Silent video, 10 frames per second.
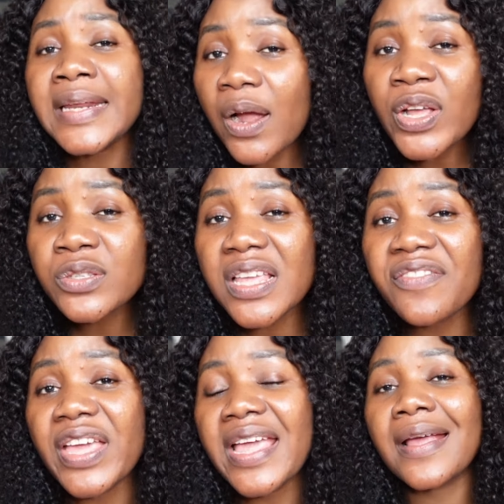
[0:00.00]
They are going to give
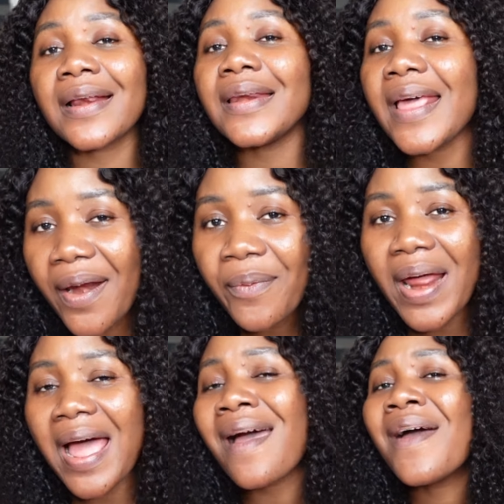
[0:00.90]
you a
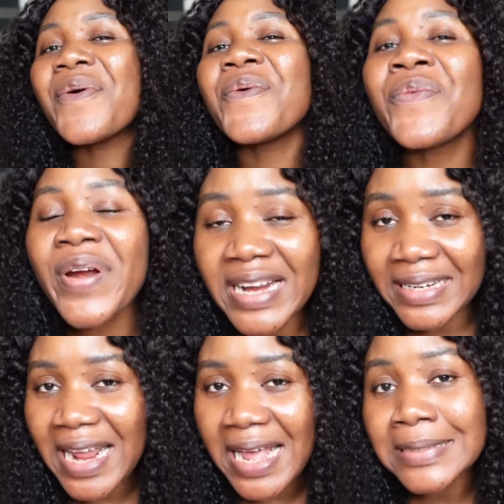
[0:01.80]
clearer,
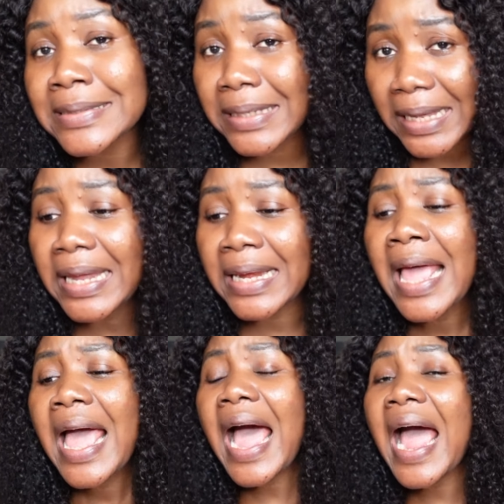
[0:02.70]
radiant skin.
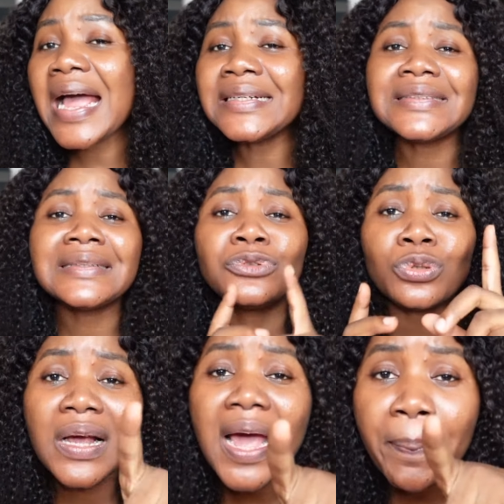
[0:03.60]
And
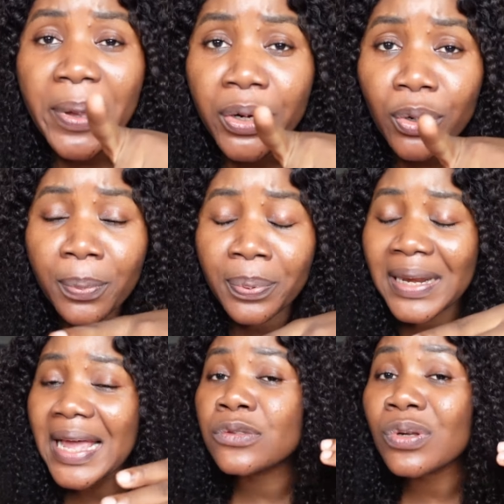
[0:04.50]
to cap it up,
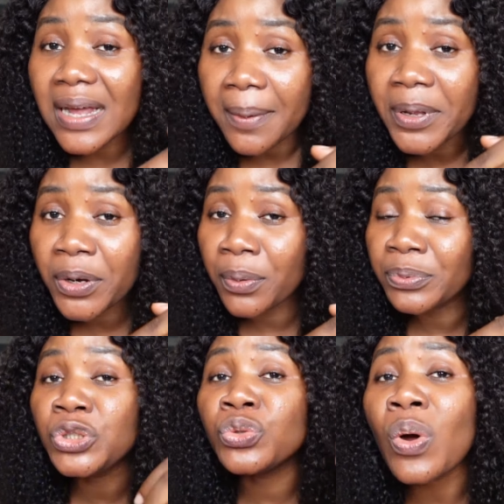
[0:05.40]

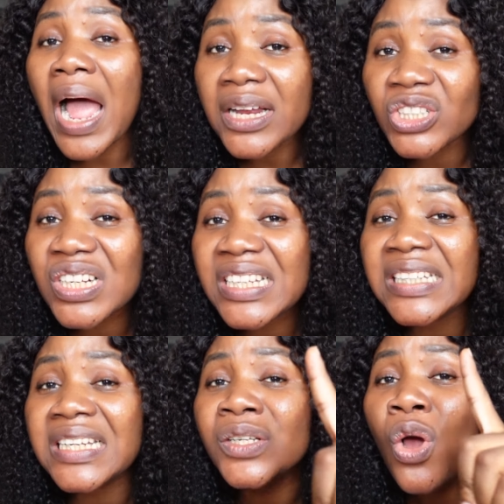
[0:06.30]
you actually
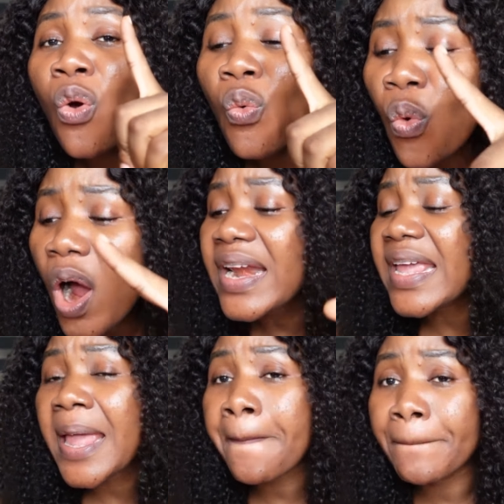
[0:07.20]
need one
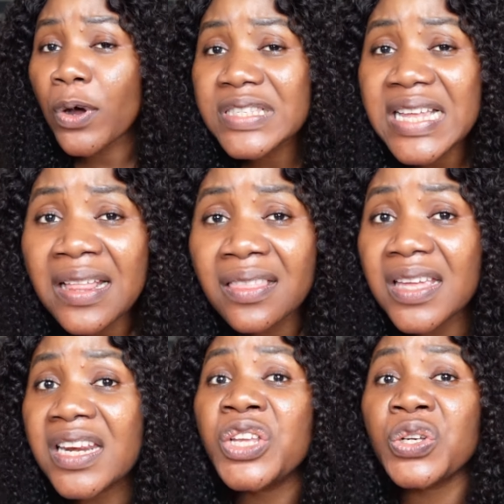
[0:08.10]
important
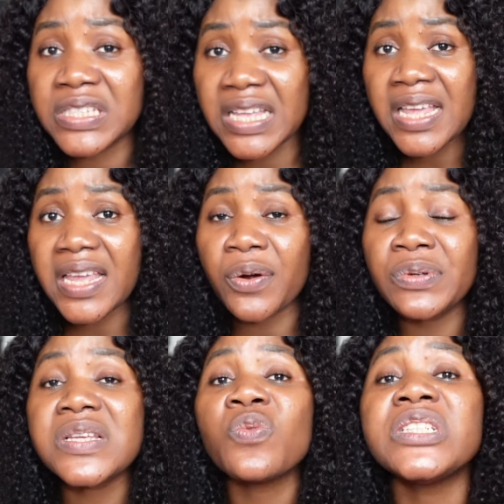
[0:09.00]
thing in your skincare
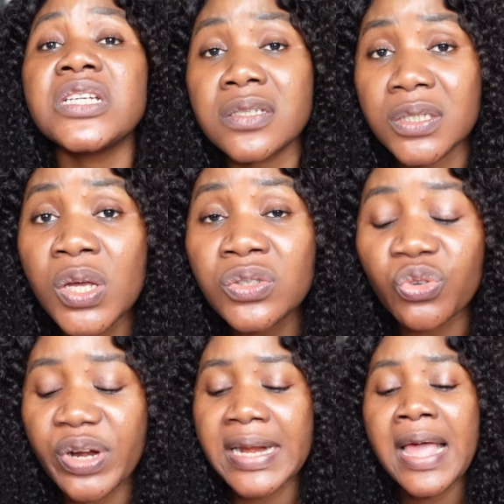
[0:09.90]
routine, which is
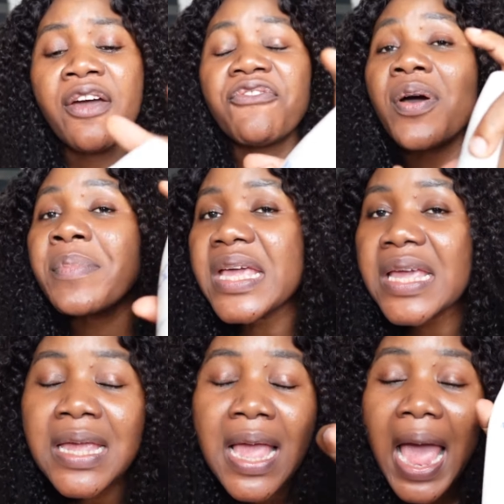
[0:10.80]
sunscreen. For
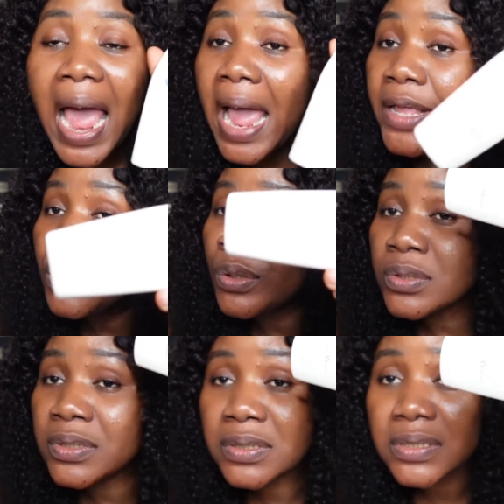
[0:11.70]
me, I
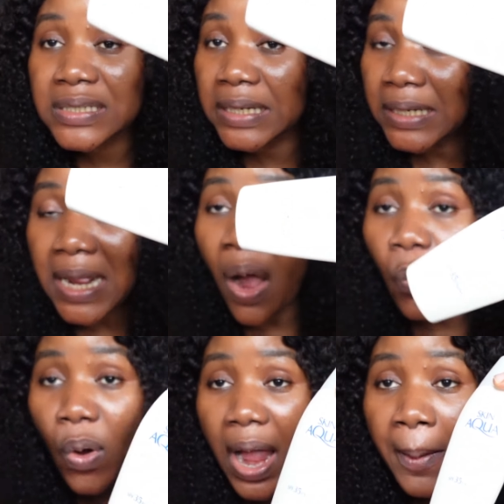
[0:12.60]
use Skin
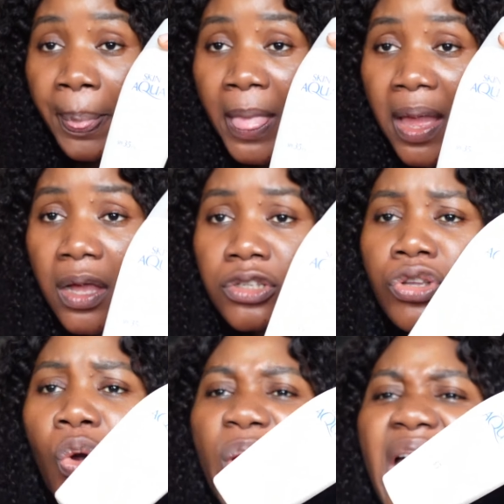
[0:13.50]
Aqua.
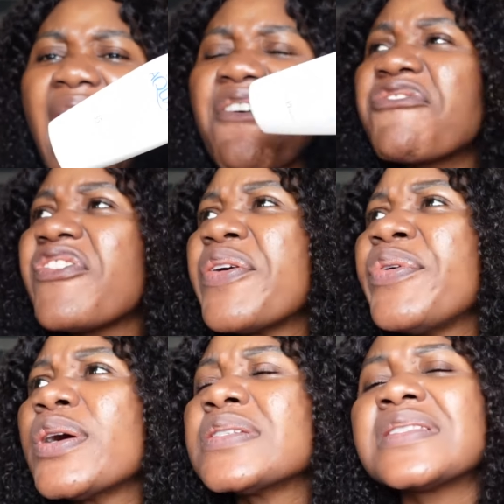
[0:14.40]
So we have
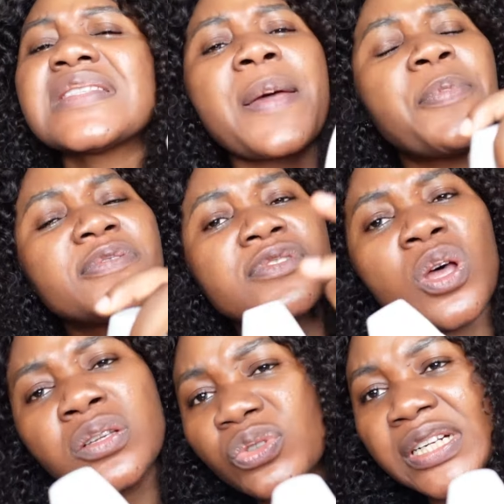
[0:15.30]
various type of
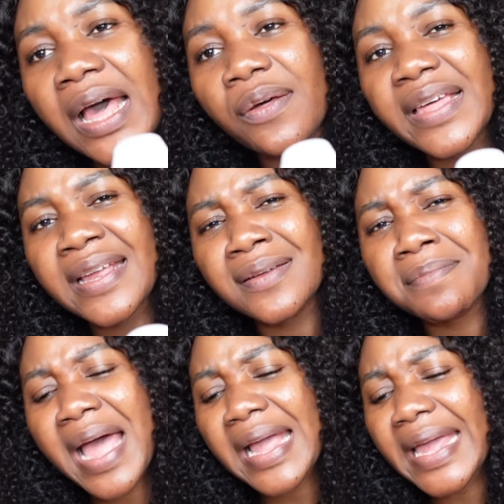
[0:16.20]
sunscreen out there in the
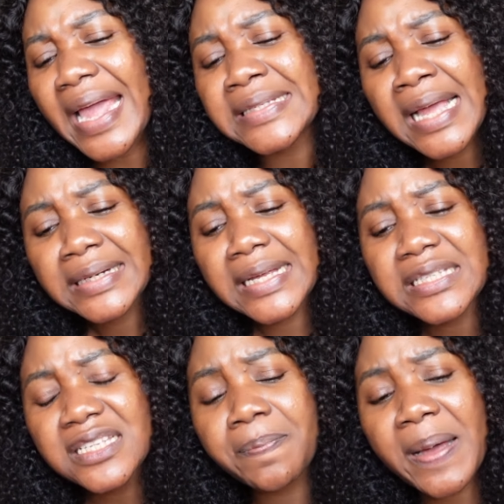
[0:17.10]
market. There's
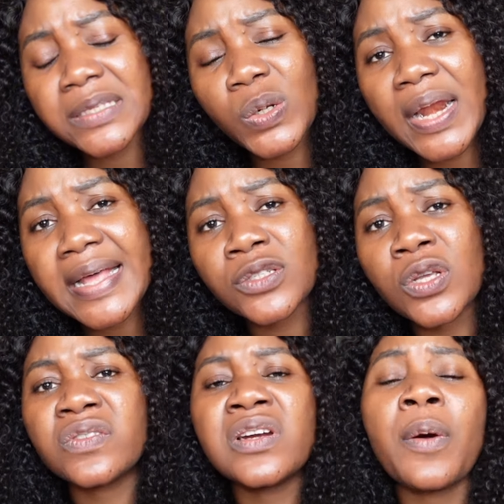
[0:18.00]
this particular
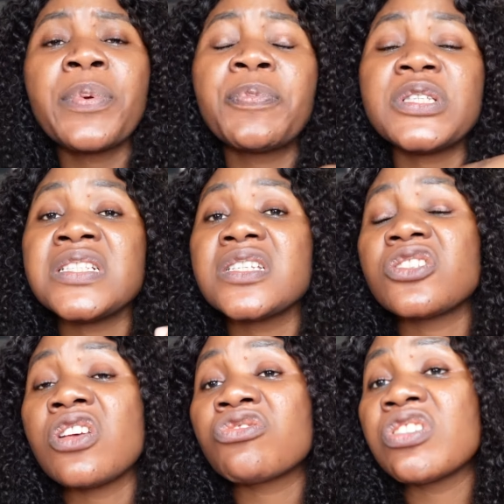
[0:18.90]
sunscreen. I'll be putting the
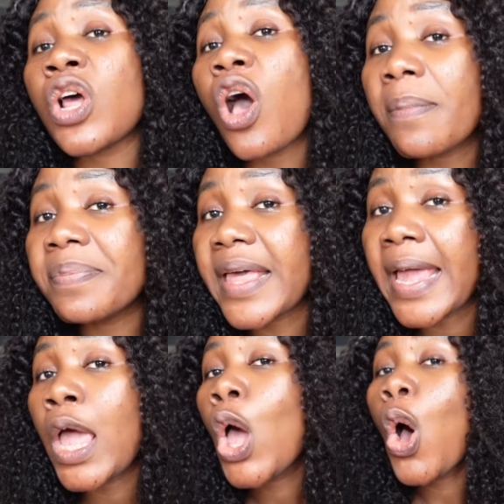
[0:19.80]
sunscreen up
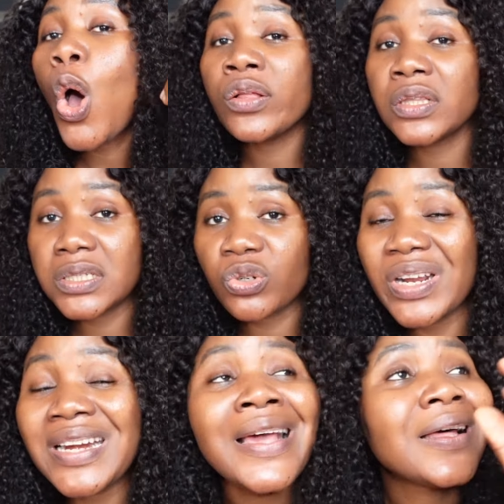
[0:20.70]
there on the screen.